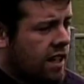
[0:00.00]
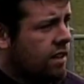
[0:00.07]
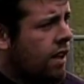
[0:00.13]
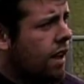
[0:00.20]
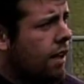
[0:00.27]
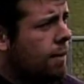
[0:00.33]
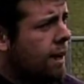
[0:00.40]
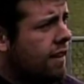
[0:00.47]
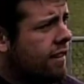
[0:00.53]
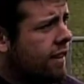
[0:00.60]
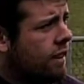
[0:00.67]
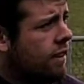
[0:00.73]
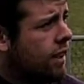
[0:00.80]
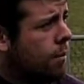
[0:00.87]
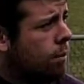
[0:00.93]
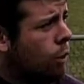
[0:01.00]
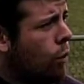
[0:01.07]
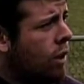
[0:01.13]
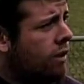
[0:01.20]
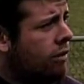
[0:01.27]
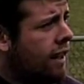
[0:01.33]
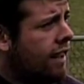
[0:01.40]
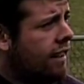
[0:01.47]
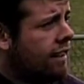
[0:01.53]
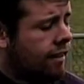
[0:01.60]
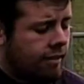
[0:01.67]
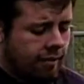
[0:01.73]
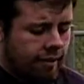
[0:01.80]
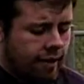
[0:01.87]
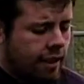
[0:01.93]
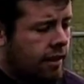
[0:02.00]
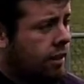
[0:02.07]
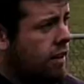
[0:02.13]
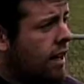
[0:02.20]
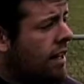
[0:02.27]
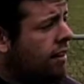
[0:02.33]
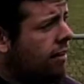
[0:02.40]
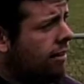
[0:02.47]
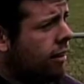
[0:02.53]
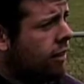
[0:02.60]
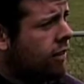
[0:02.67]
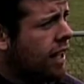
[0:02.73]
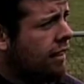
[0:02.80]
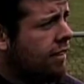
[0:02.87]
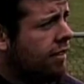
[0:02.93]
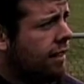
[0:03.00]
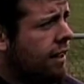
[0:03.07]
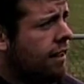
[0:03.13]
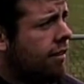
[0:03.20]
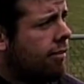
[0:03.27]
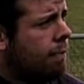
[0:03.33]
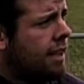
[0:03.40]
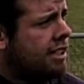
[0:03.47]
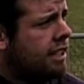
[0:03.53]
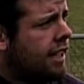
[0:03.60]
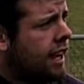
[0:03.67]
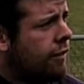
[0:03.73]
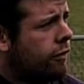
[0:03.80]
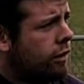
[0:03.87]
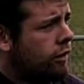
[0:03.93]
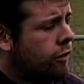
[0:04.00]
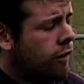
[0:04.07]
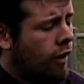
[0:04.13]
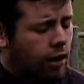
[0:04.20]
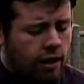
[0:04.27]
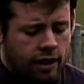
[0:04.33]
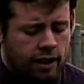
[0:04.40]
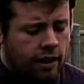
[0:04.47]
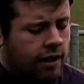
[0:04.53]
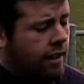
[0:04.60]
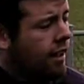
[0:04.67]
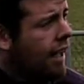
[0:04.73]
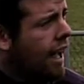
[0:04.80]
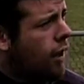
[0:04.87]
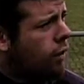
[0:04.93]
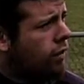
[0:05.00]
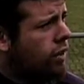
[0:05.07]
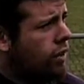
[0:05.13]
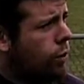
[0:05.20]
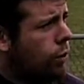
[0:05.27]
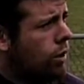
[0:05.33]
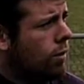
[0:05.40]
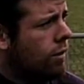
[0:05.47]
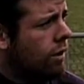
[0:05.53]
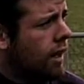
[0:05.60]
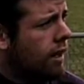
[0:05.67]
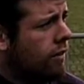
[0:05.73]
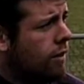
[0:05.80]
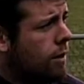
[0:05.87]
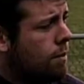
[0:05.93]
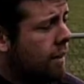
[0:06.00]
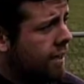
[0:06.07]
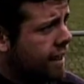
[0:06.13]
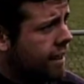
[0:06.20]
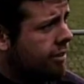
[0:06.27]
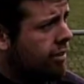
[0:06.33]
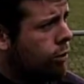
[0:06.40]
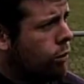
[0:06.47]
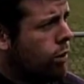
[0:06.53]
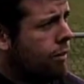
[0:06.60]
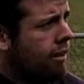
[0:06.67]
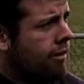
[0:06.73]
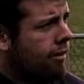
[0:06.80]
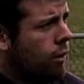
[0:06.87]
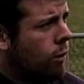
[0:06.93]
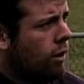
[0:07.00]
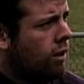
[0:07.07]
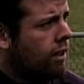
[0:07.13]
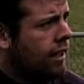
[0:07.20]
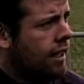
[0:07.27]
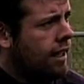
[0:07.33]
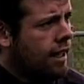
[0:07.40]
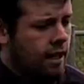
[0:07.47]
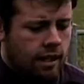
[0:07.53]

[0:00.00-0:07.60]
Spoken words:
Talk about their #1 ranking seed. Do they deserve that seed, especially after falling out of the tournament or out of the Big East tournament so early?